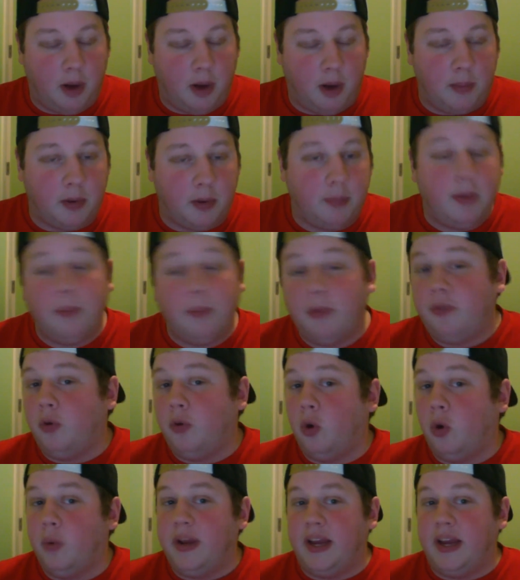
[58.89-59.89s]
But before we
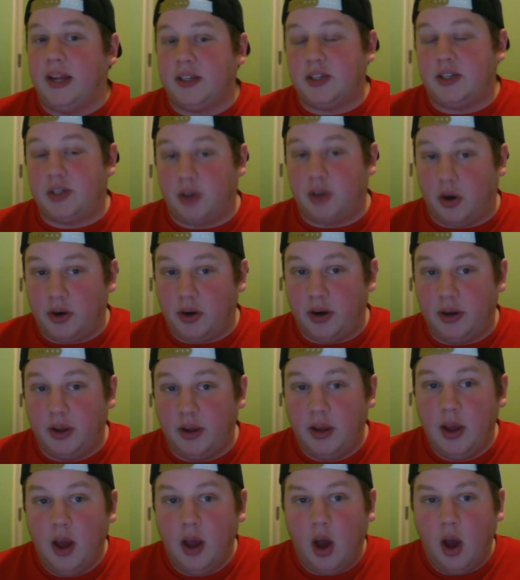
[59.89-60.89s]
get started,
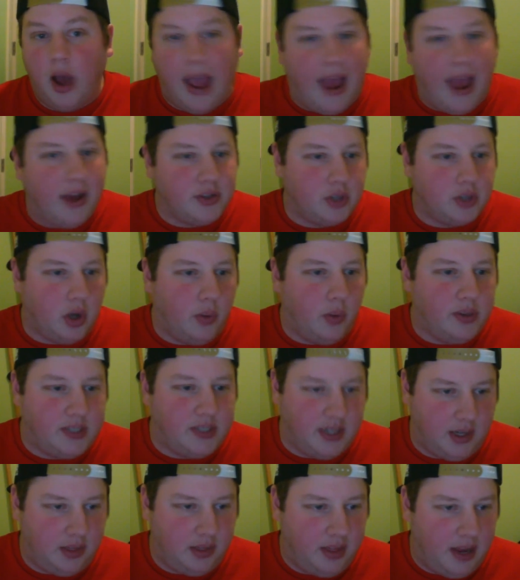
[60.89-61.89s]
as always, I'd like to
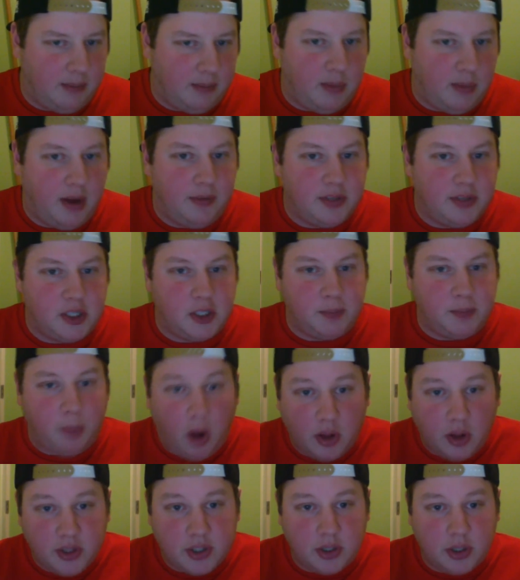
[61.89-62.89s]
thank my
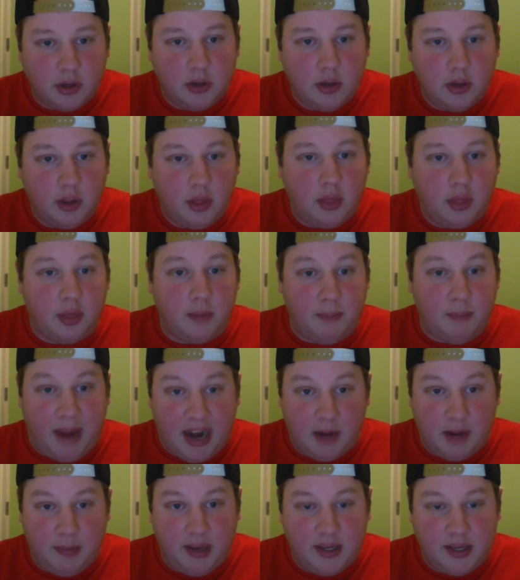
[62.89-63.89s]
sponsor, The Mana
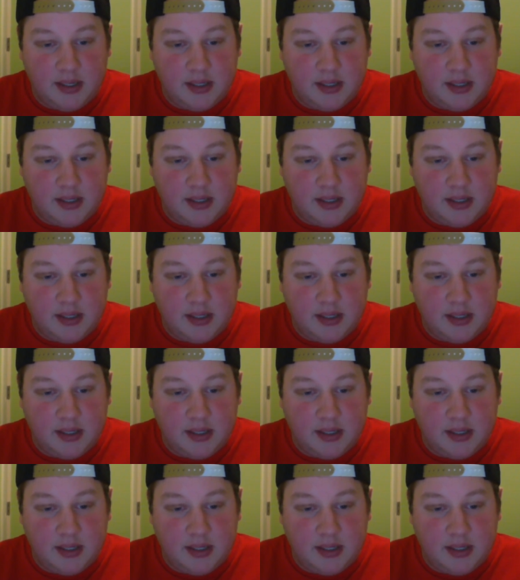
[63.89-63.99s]
Base.